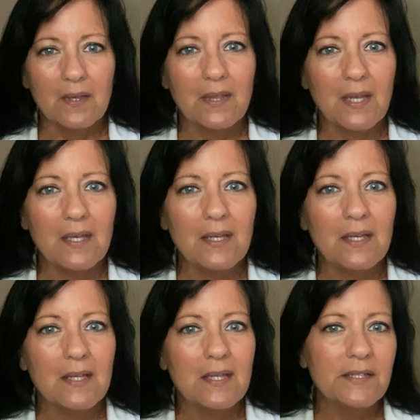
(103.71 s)

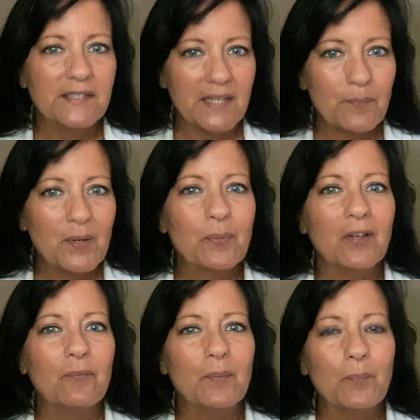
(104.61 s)
these same people
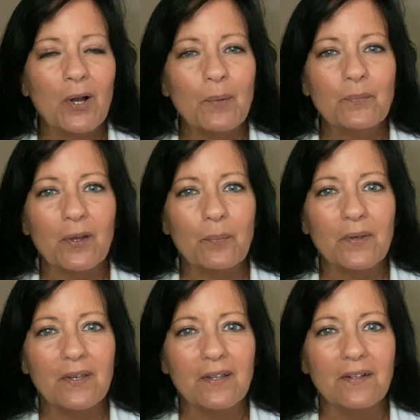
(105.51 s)
have been pumped up
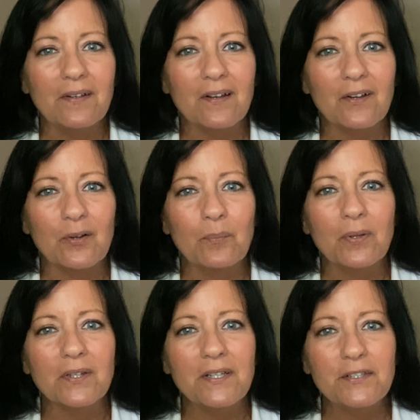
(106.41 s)
in
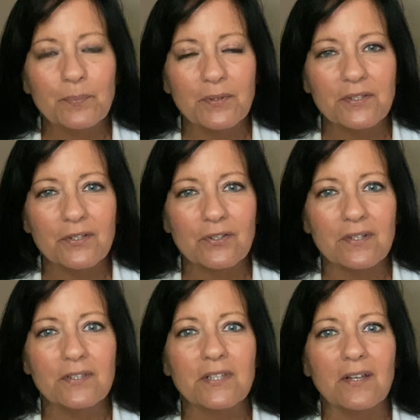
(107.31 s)
police
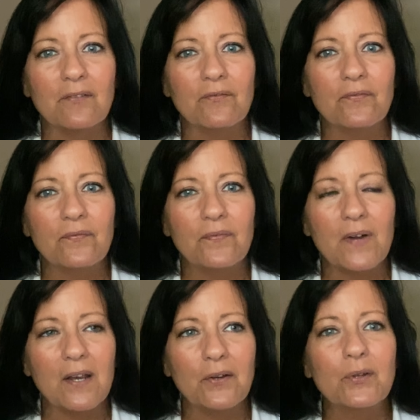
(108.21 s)
positions and
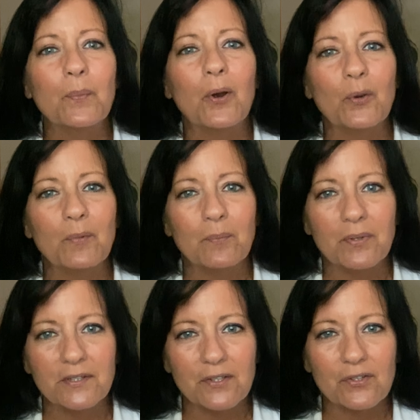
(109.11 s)
fire department
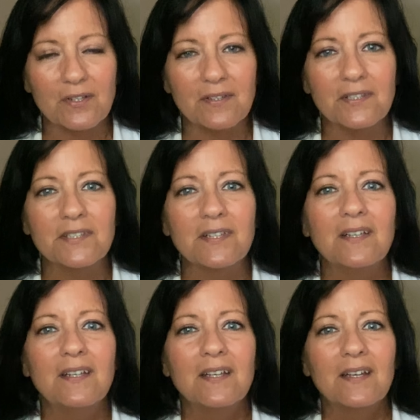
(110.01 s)
positions
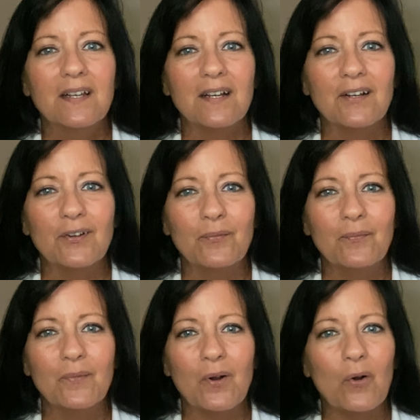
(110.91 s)

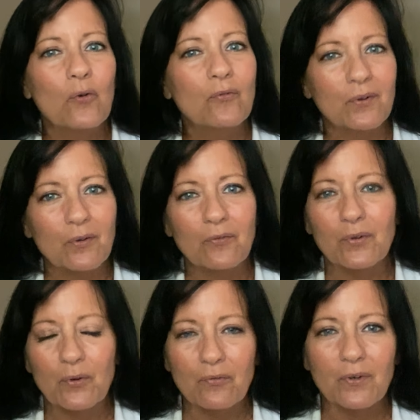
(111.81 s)
over and over
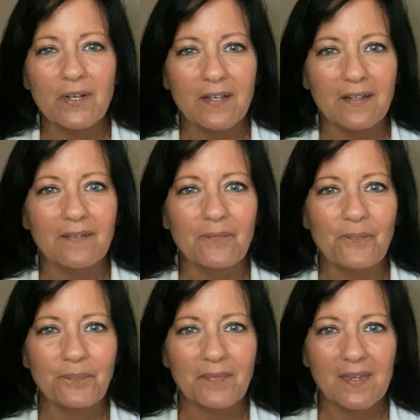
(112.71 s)
and over again.
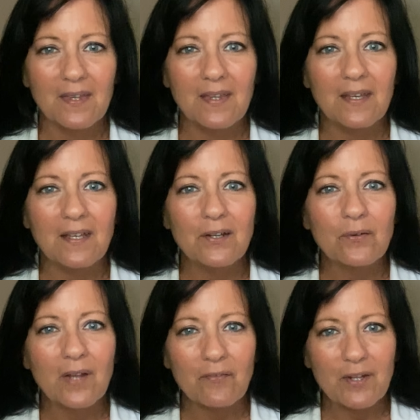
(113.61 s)
They
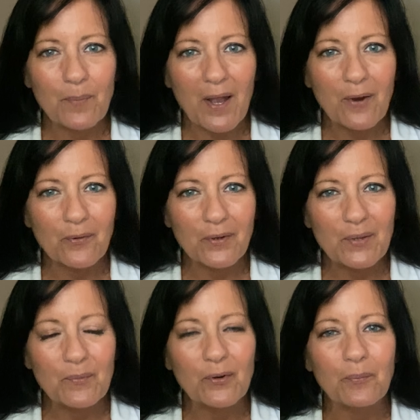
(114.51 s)
don't have any power
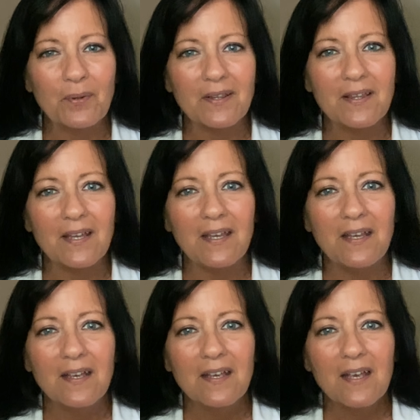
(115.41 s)
anymore, but they
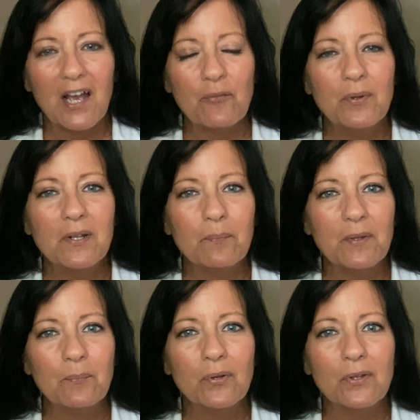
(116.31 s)
have
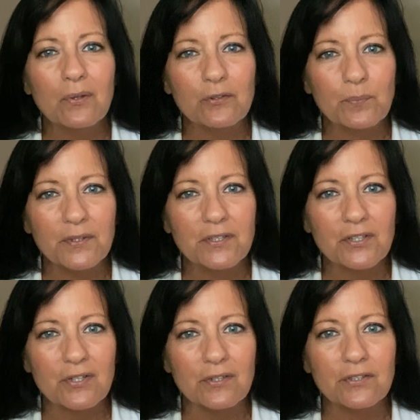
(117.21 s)
been put in those
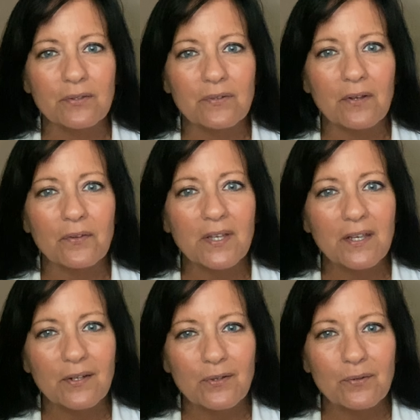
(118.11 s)
positions, so all they
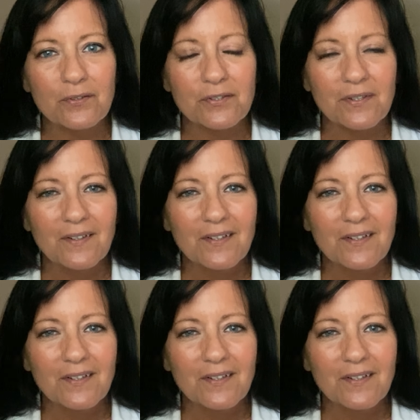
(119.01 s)
can do is